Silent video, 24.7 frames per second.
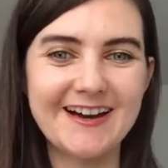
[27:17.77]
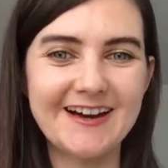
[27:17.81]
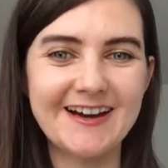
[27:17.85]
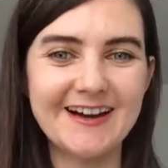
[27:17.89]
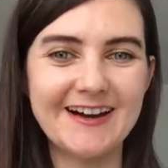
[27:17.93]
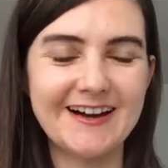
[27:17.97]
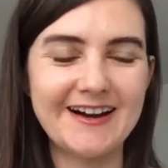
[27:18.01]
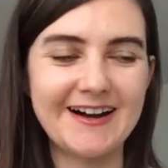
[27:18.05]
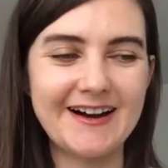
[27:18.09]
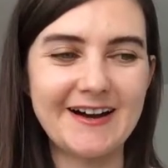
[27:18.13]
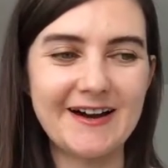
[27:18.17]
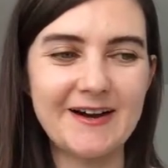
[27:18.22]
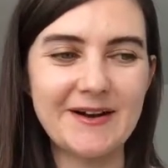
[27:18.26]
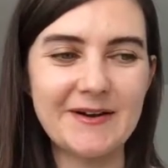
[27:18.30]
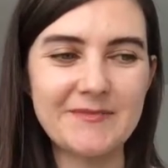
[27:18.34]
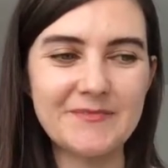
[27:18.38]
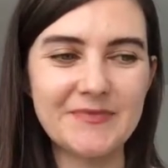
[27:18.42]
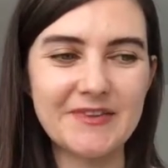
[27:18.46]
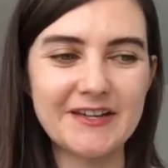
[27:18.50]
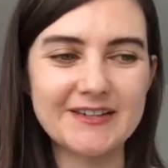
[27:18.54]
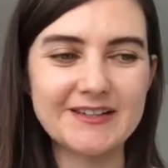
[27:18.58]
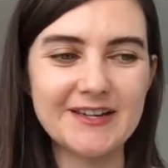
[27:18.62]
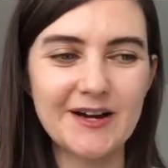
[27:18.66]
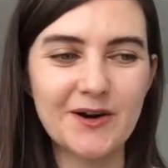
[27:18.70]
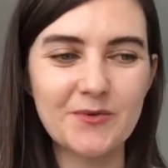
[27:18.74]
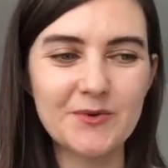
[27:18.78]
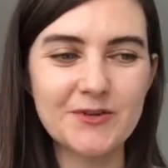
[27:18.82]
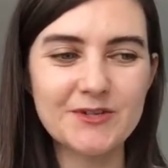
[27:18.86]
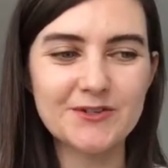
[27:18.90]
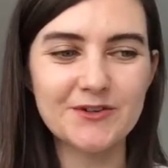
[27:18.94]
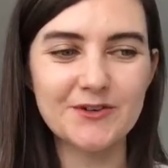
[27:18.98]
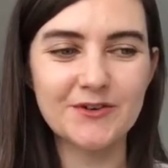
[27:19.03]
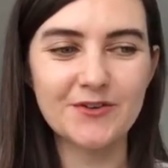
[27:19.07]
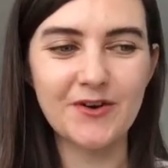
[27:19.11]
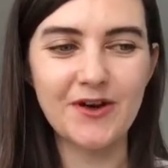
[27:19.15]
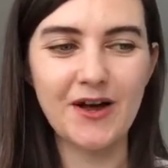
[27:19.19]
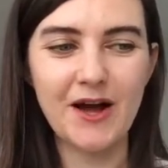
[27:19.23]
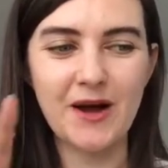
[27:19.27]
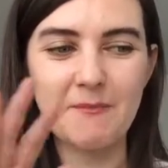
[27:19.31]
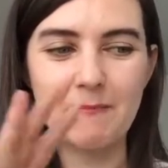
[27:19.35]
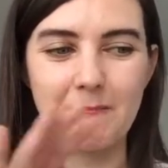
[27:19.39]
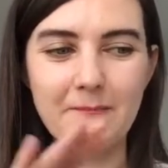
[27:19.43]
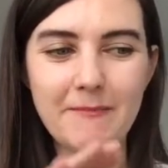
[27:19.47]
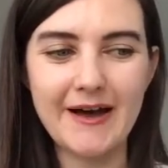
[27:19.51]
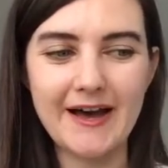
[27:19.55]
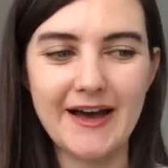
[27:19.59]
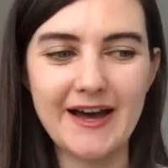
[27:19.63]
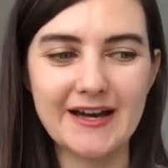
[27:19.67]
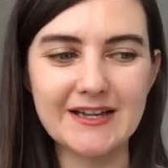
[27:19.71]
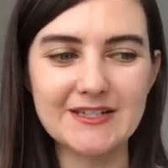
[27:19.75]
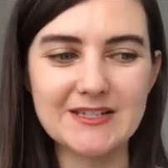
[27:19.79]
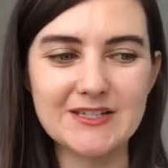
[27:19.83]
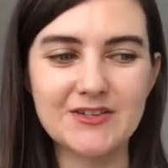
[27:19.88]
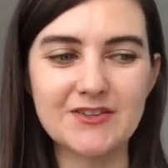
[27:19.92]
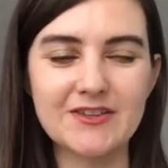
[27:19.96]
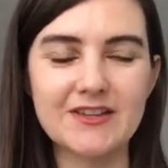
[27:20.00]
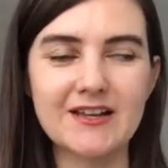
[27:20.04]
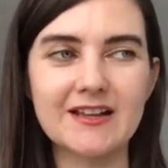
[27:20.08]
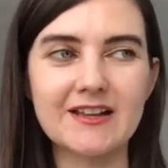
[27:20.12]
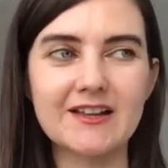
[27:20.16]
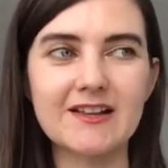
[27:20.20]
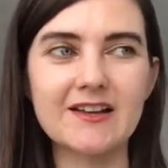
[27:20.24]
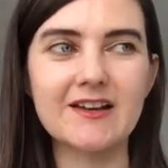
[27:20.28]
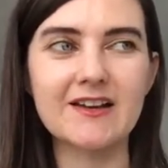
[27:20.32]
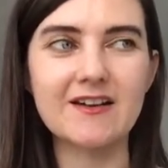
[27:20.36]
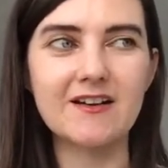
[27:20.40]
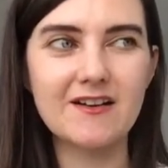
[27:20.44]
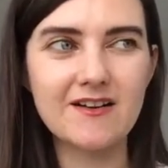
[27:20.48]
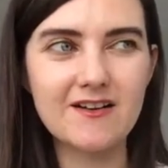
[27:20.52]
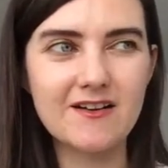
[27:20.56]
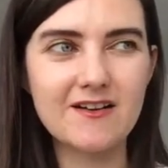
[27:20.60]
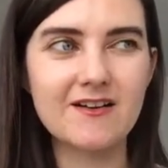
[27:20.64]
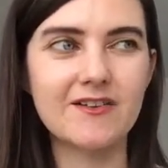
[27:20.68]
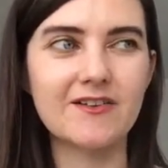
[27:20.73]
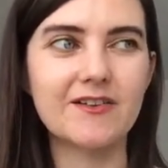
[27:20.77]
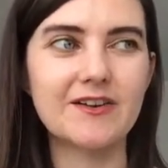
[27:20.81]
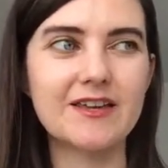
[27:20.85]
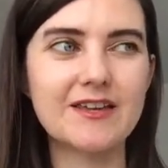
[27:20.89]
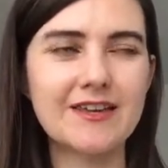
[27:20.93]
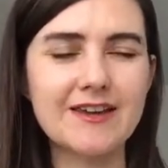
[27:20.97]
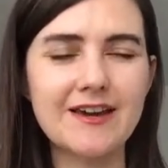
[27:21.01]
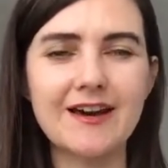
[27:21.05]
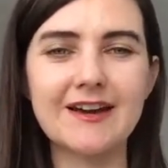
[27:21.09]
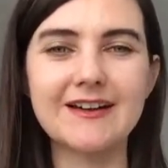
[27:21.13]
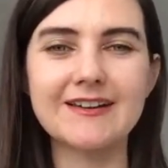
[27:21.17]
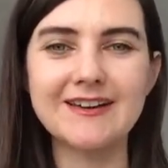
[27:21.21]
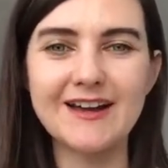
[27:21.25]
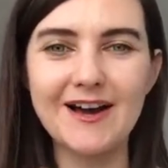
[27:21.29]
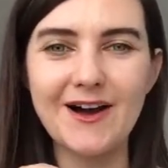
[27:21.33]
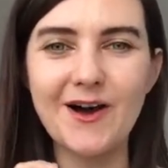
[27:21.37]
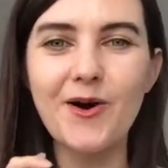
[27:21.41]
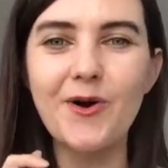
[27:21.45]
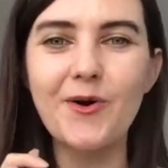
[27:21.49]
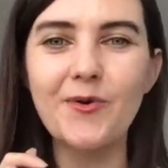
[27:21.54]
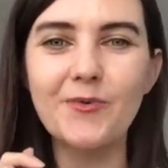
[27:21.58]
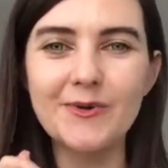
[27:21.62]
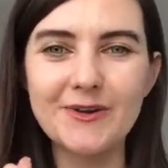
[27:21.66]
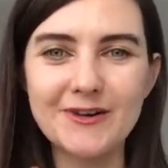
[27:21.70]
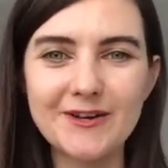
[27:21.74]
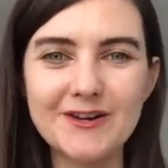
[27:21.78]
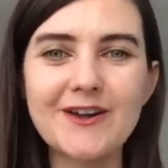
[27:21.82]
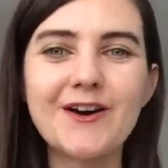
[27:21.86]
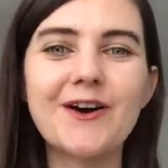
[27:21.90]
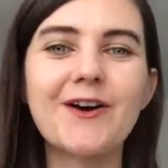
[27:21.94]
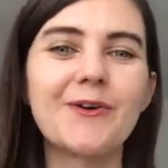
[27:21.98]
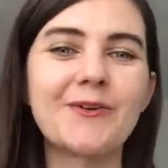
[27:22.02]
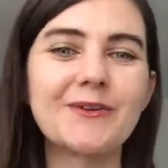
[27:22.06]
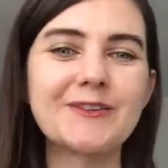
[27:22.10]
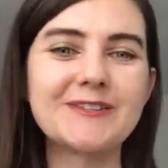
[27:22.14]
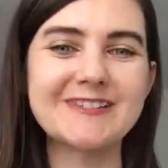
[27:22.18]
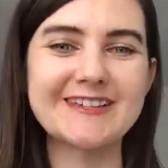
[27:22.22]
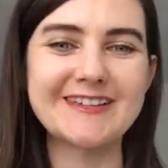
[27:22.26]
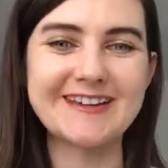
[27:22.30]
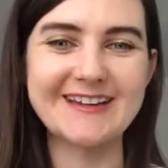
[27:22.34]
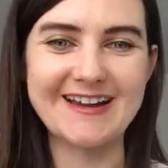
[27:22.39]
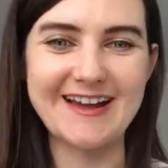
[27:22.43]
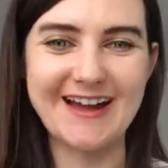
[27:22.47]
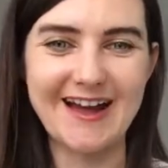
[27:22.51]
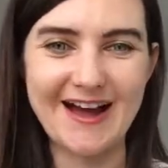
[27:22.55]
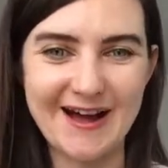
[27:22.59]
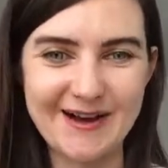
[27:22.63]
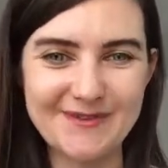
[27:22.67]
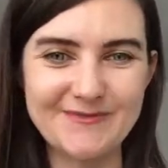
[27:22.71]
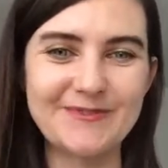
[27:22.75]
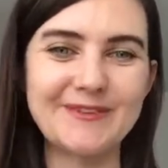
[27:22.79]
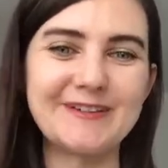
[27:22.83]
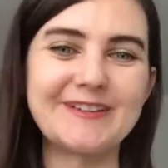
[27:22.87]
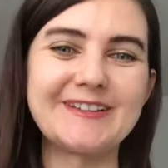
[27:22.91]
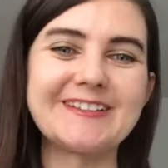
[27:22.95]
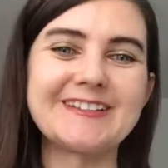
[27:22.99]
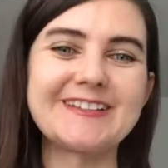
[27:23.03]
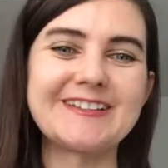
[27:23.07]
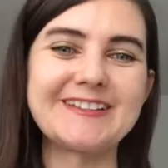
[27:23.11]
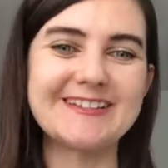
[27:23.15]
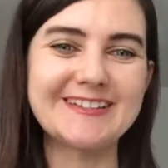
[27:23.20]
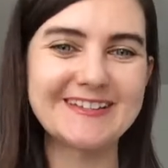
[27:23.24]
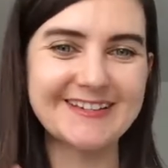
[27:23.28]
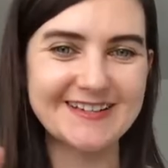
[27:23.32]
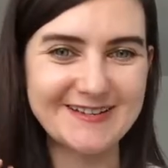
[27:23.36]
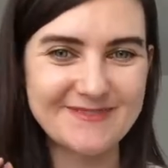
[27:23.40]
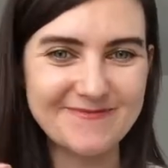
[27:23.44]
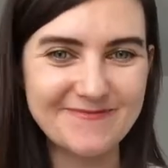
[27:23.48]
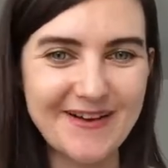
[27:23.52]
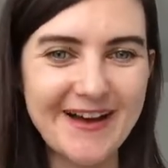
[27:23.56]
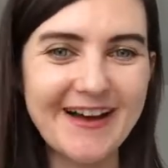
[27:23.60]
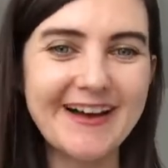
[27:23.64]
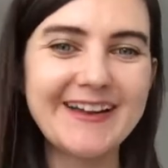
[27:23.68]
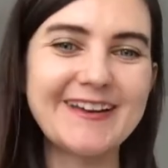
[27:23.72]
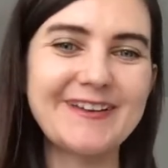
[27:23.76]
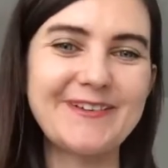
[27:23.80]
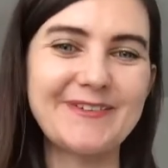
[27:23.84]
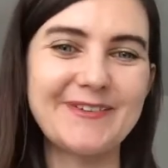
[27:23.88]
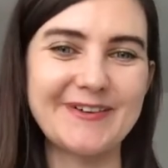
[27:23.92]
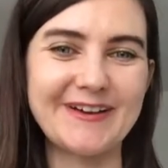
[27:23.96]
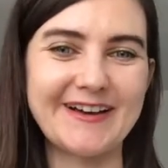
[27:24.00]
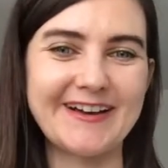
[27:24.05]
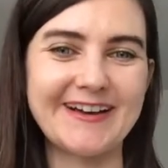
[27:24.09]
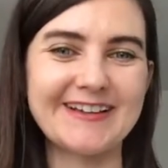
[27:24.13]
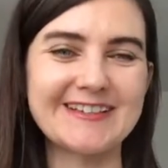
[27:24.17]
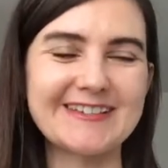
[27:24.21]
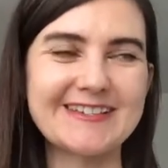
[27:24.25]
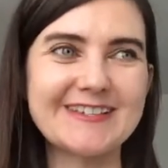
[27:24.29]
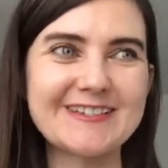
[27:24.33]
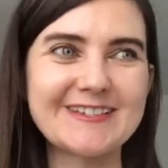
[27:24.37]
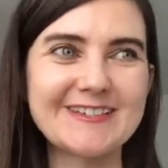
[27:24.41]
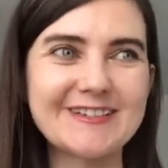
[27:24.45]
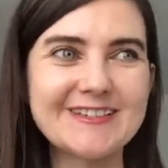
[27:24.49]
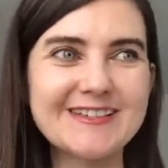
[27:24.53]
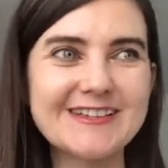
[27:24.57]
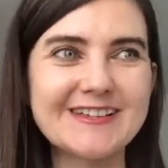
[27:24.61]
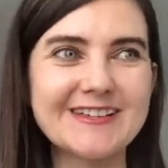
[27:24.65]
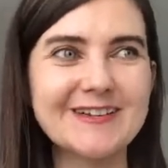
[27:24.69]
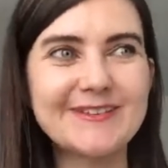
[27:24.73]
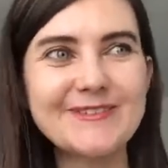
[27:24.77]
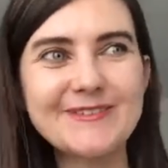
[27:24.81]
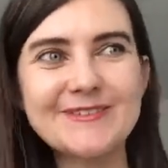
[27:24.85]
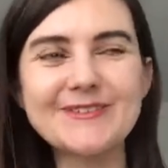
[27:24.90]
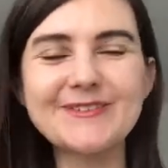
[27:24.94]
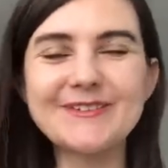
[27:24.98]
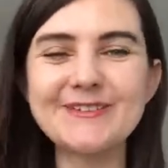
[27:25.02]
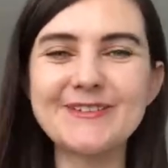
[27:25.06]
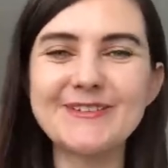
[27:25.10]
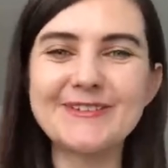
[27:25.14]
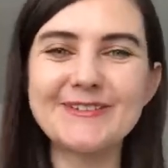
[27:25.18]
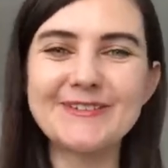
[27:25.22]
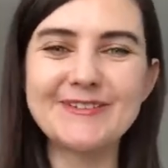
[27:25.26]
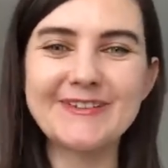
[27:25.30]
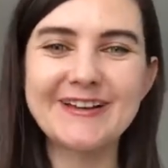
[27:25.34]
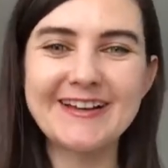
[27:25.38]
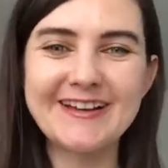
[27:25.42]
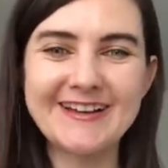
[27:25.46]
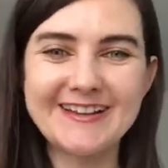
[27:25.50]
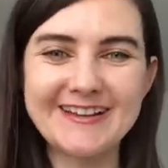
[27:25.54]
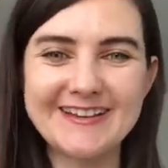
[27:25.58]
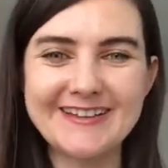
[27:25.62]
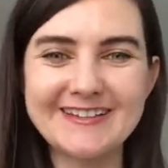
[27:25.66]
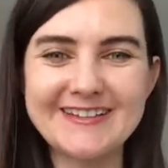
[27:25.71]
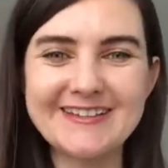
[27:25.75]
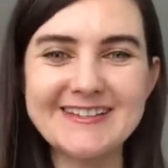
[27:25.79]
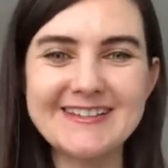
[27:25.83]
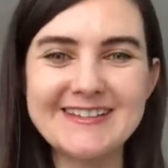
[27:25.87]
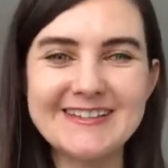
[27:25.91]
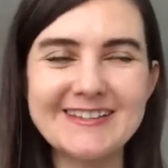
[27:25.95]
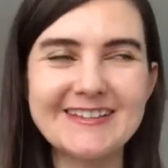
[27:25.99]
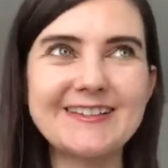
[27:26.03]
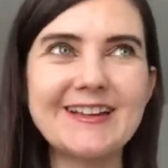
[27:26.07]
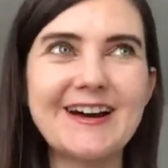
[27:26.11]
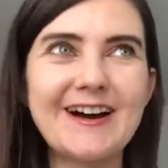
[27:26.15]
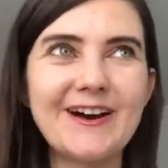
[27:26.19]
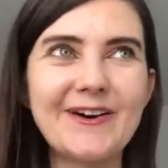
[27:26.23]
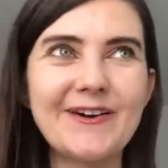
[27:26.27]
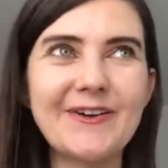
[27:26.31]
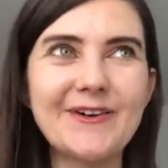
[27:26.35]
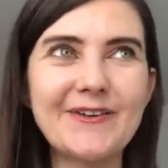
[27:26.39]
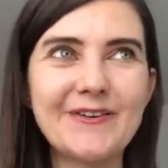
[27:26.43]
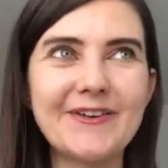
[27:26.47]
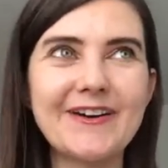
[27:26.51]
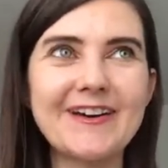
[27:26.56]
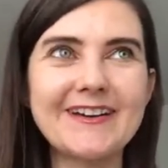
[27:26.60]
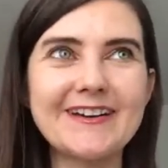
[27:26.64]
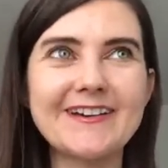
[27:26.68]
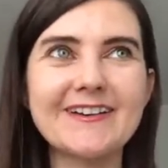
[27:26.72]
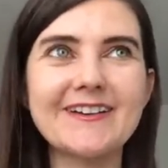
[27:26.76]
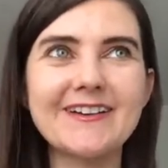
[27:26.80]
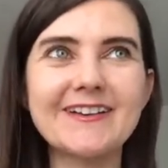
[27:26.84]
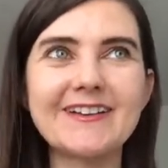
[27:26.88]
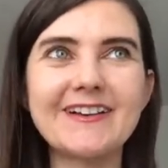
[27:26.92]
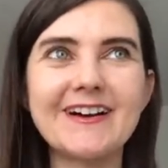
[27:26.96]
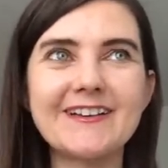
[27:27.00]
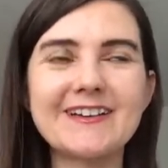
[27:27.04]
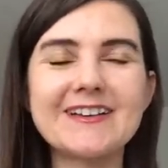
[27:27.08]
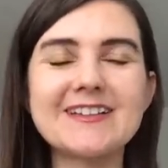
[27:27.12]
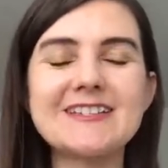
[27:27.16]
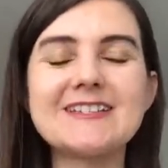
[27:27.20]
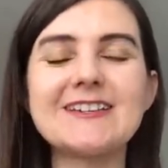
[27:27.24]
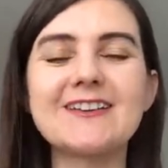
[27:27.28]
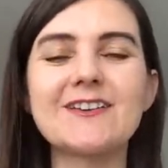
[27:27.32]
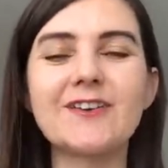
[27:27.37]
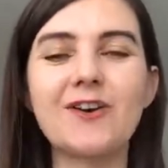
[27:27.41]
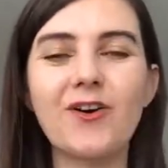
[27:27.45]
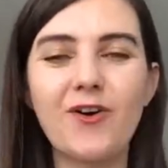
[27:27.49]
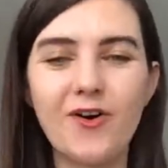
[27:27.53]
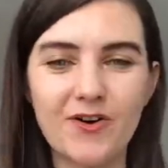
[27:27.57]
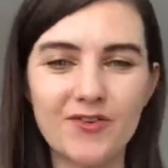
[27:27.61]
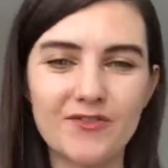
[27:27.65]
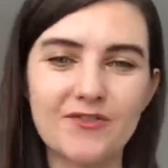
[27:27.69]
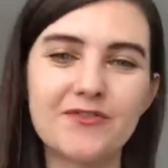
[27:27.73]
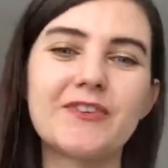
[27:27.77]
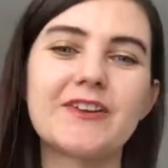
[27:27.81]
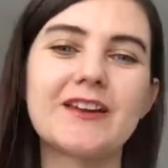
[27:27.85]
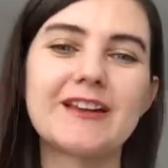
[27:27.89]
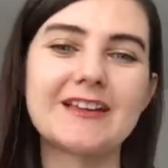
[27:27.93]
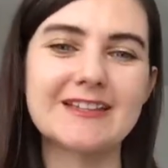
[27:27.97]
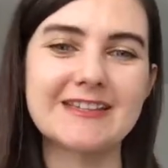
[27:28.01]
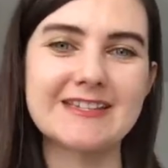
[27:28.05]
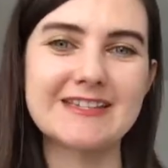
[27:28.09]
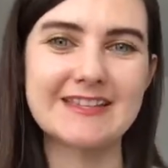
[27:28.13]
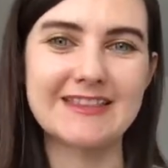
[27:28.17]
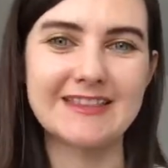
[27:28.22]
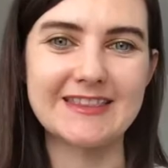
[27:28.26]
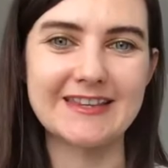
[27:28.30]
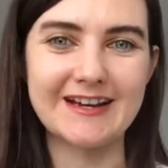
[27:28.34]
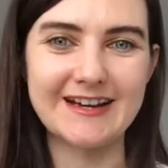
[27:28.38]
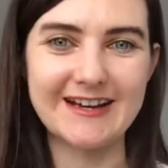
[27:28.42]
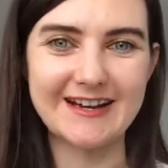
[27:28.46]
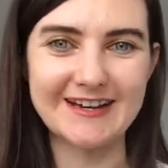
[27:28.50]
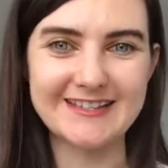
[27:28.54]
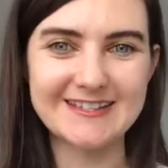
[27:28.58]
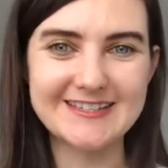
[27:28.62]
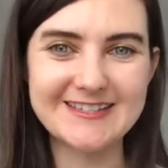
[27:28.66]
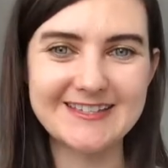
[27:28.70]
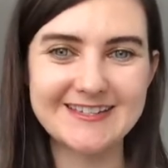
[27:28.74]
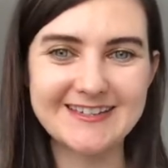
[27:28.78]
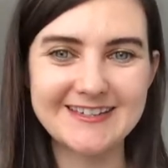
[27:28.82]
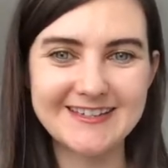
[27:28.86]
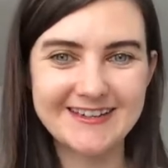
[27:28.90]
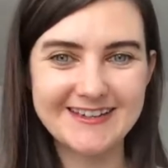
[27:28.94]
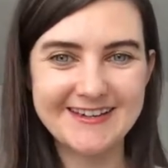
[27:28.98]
And now we sort of gone back to that, like, oh yeah, now we know it's gonna happen, it's gonna manifest. So it's like, woohoo, there is now greater clarity and confidence in that.